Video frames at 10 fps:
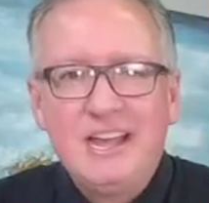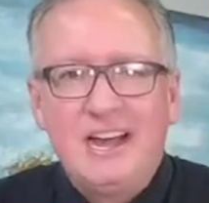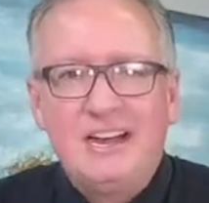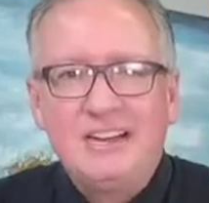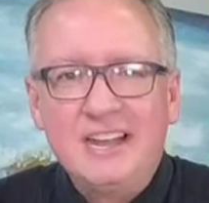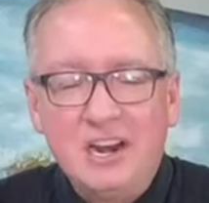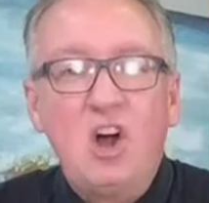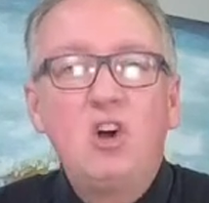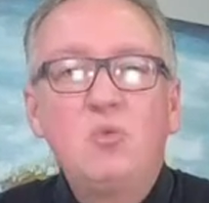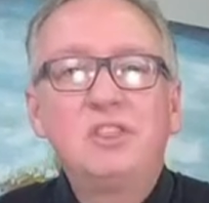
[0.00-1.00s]
Uh,
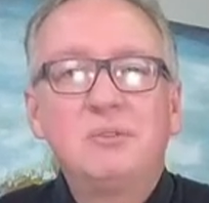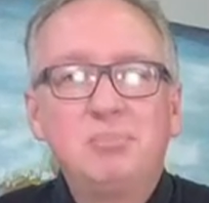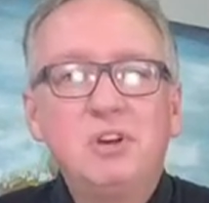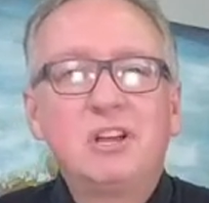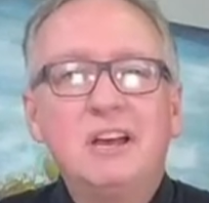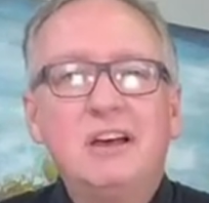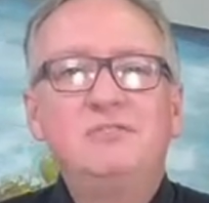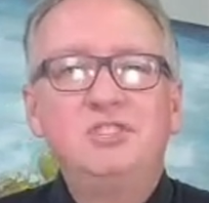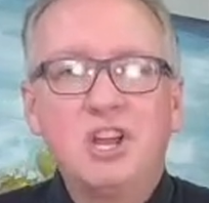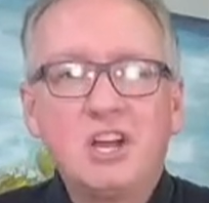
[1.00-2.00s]
along with the book
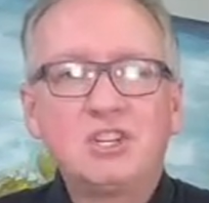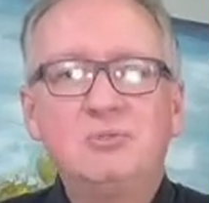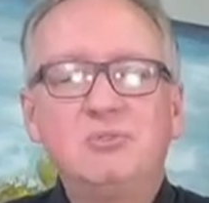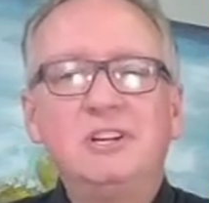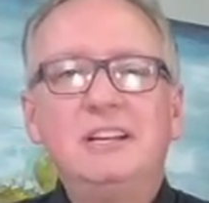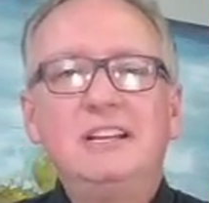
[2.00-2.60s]
of Joshua,